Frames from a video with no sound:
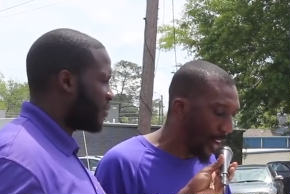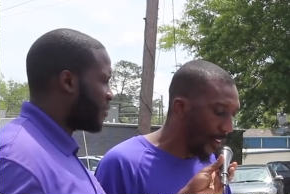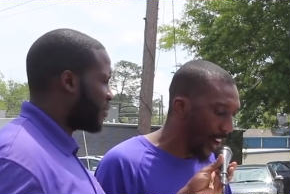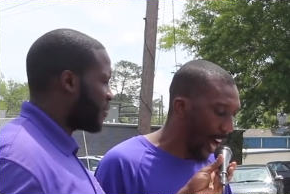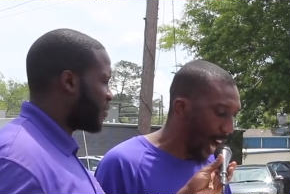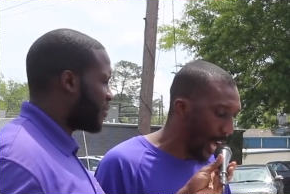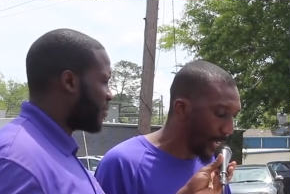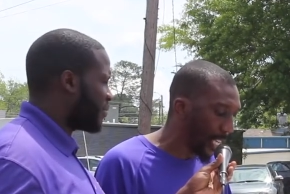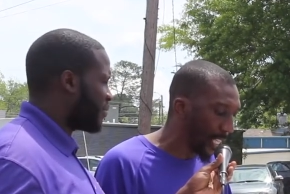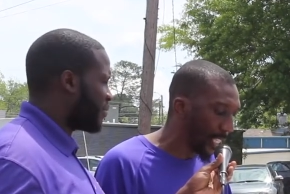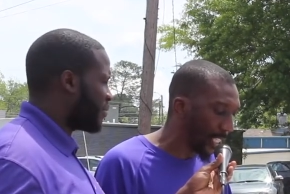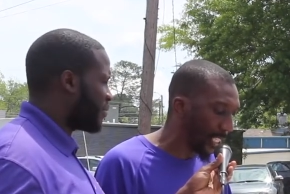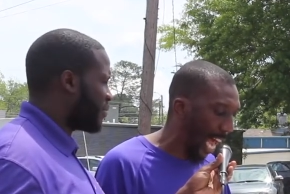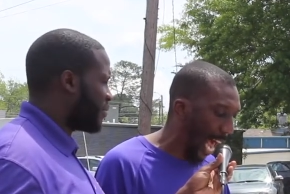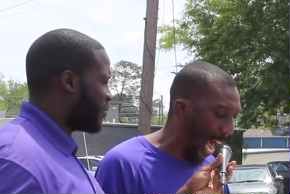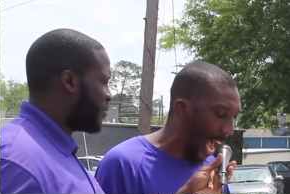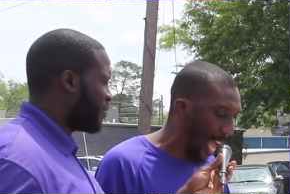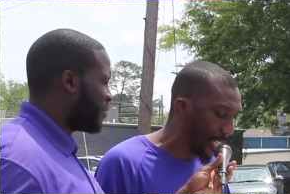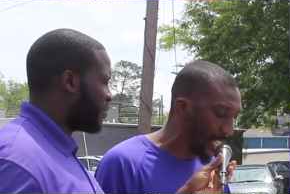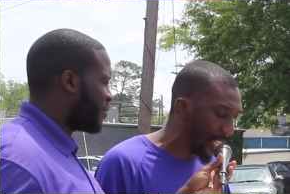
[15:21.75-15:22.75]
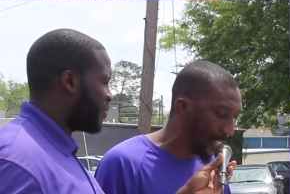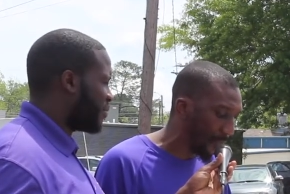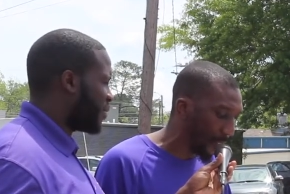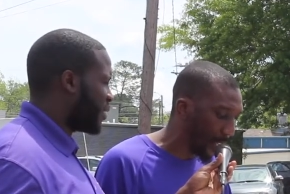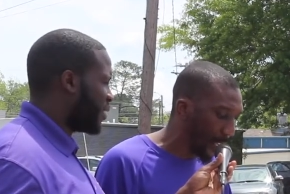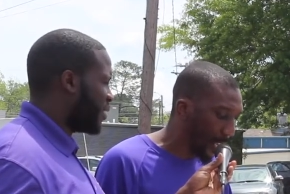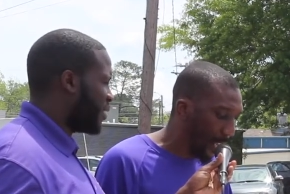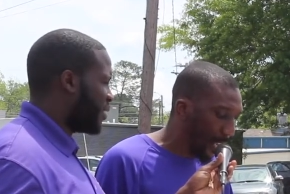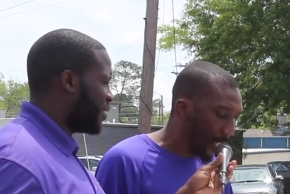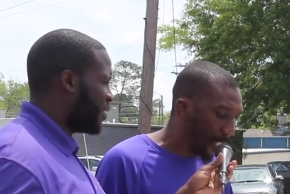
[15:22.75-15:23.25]
Speaker 1: of understanding
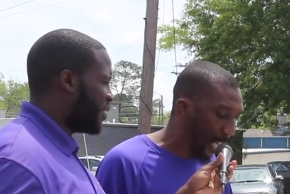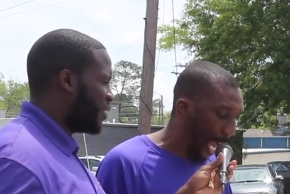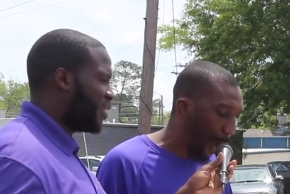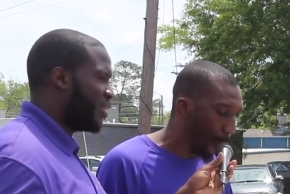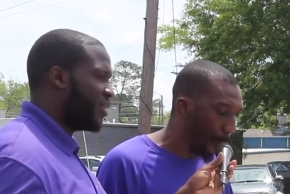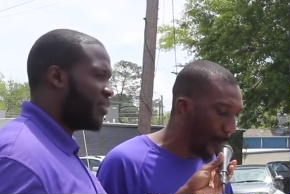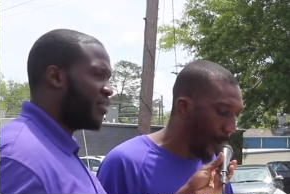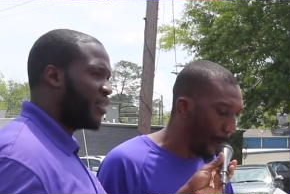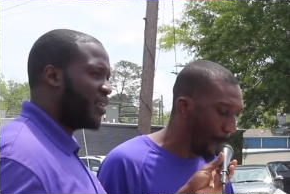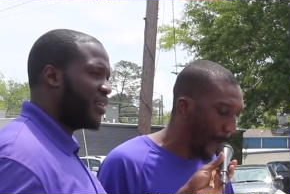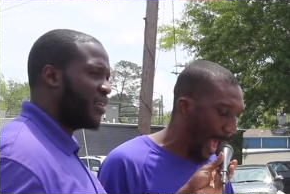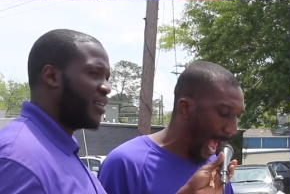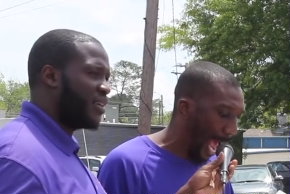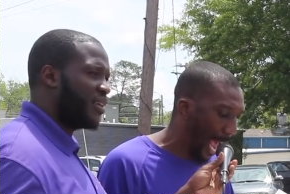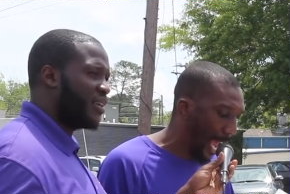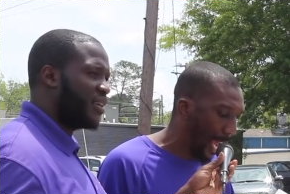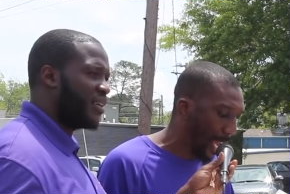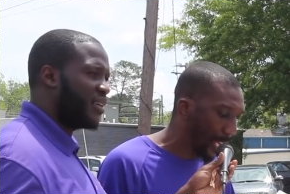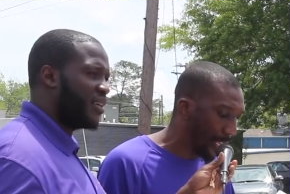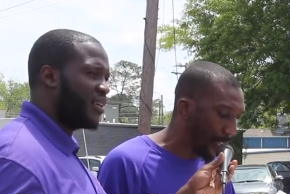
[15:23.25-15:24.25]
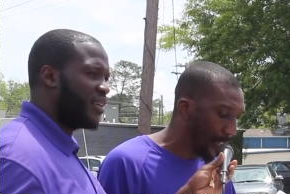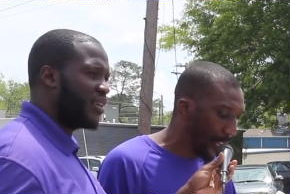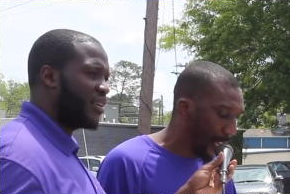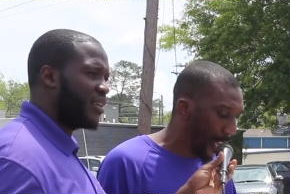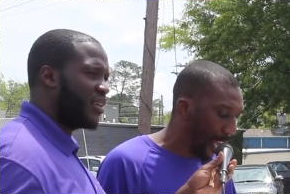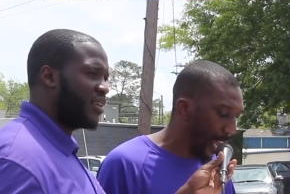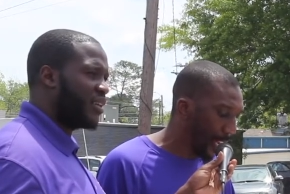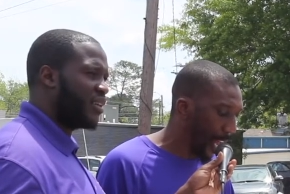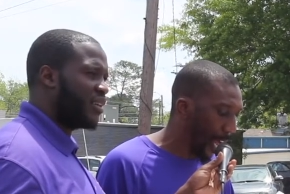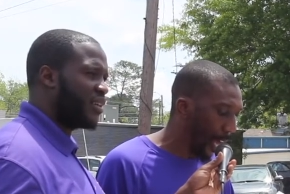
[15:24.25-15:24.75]
shall remain
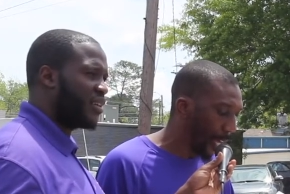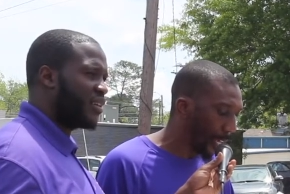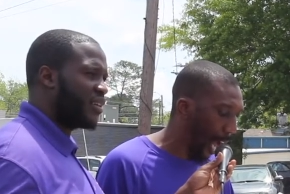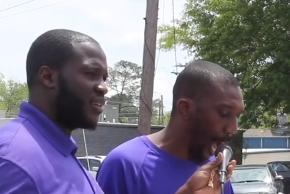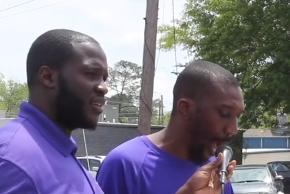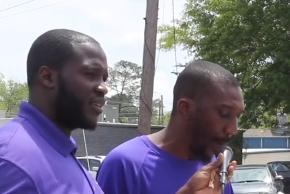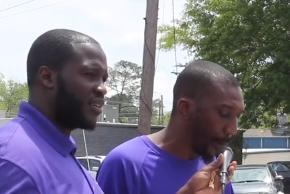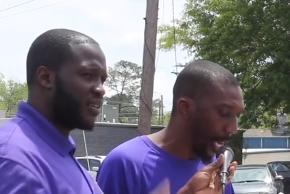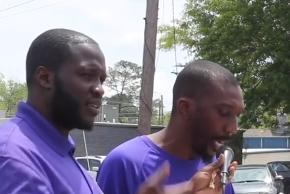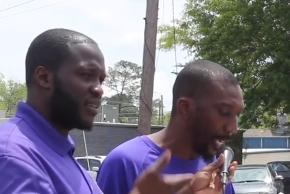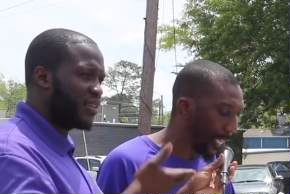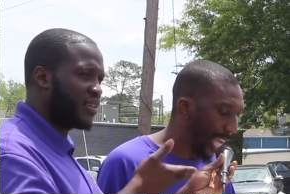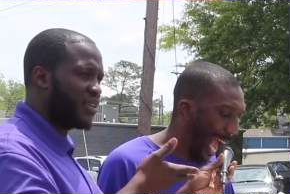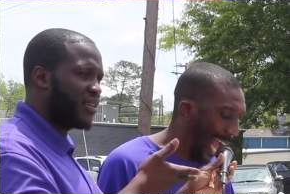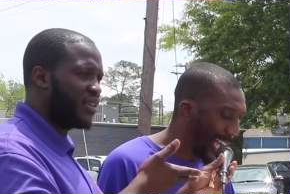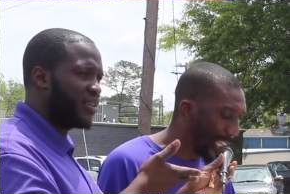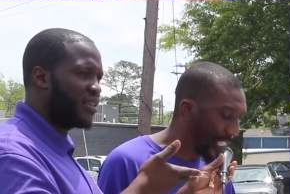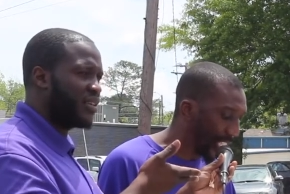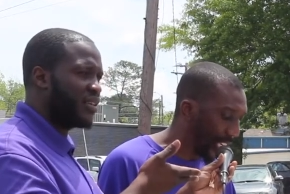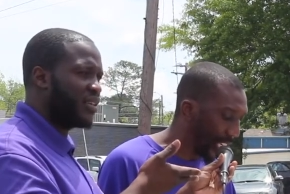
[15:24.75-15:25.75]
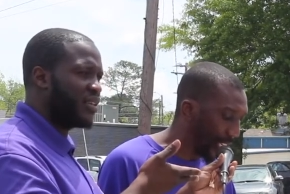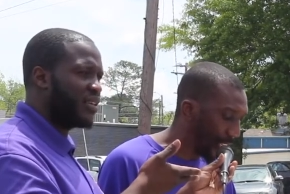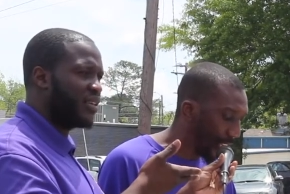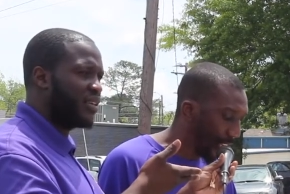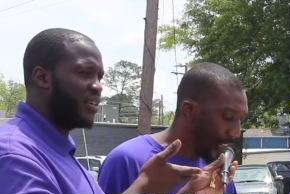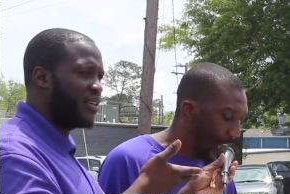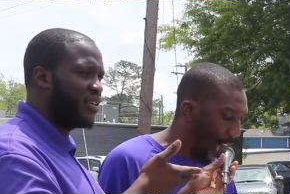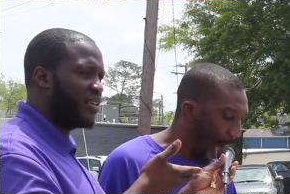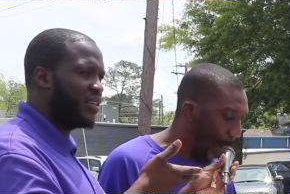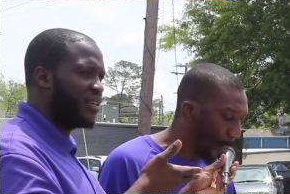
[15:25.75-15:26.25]
in the congregation
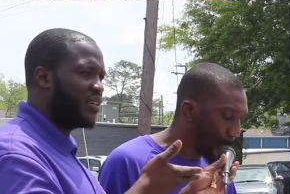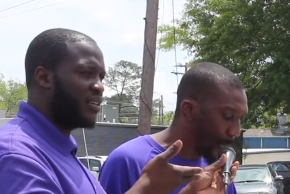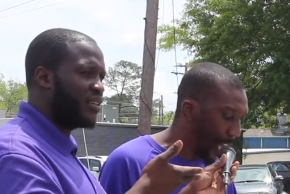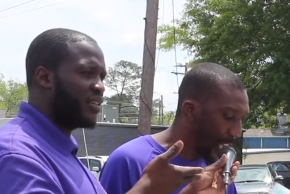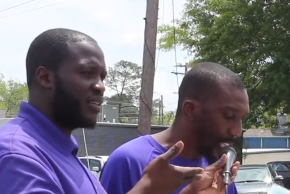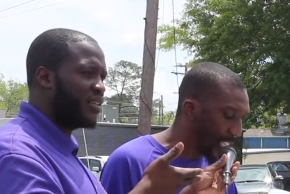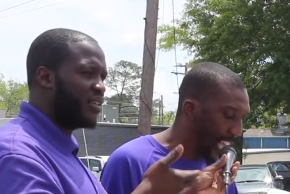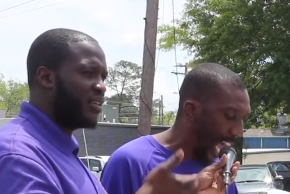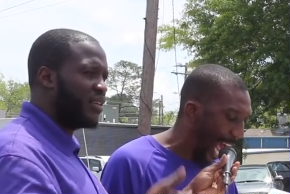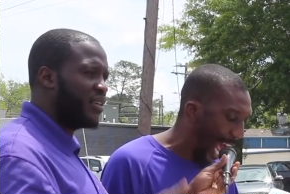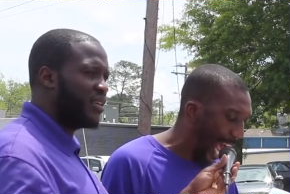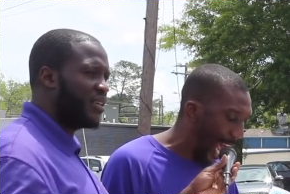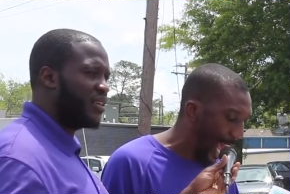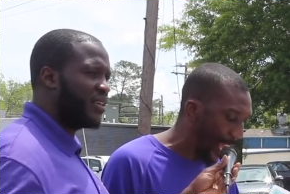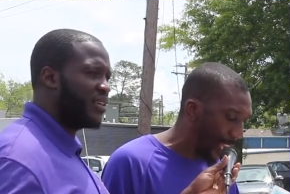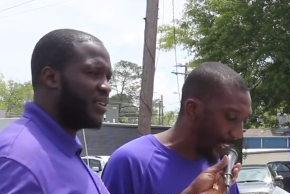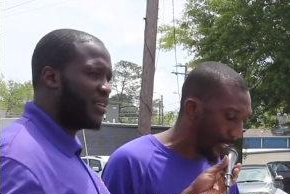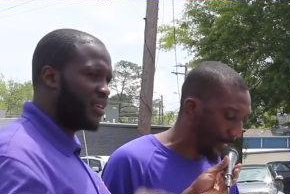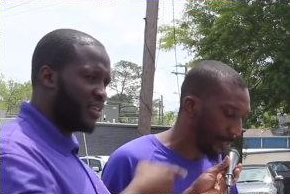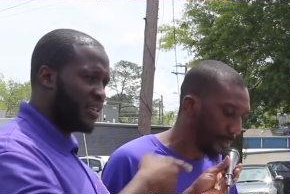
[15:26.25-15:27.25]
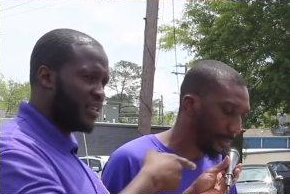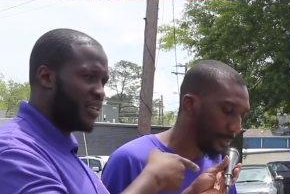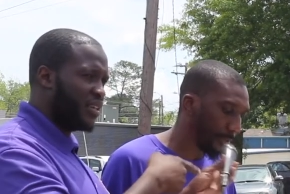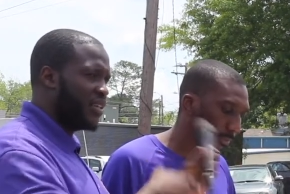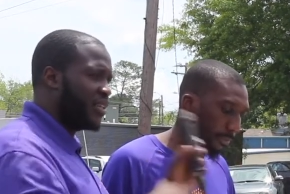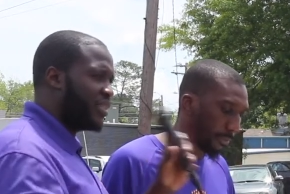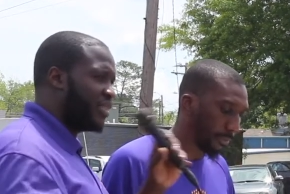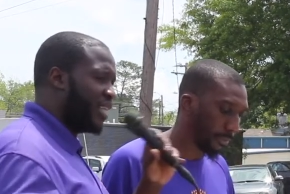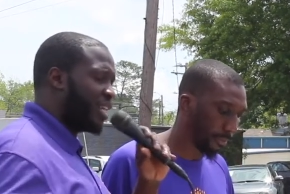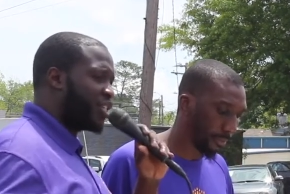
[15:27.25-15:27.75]
of the dead.
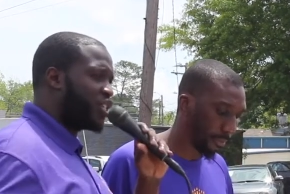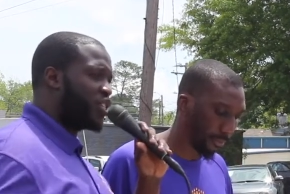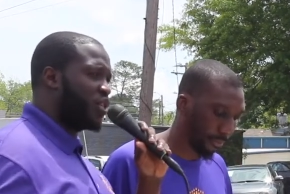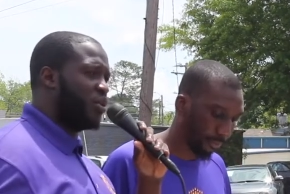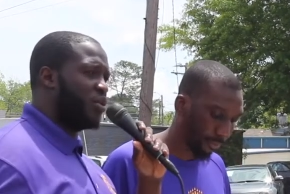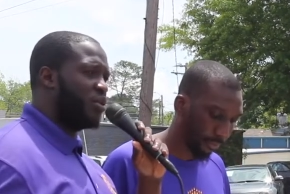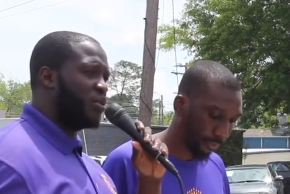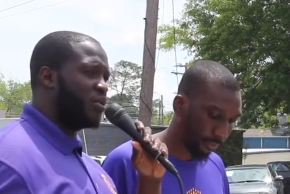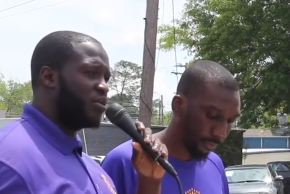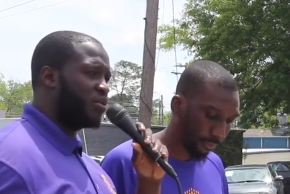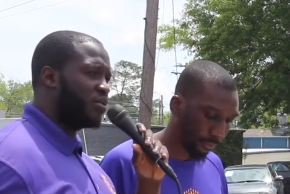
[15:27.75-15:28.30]
Speaker 2: That's you.